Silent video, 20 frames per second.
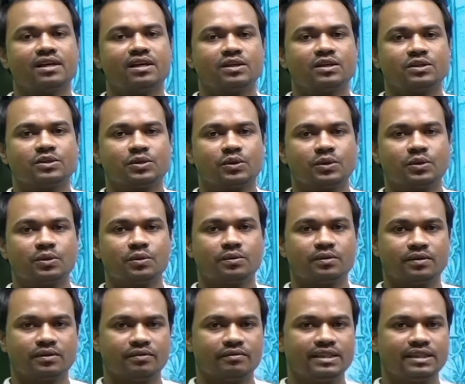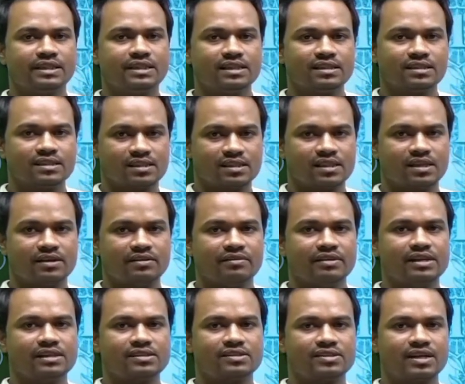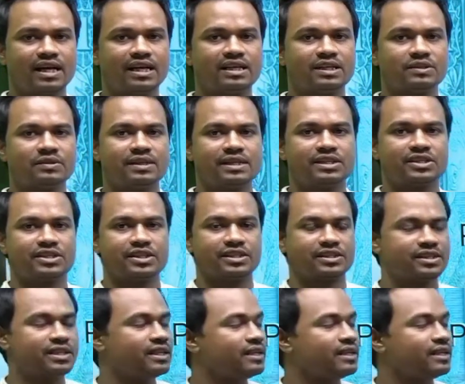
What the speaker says: So, with this we will start today's session,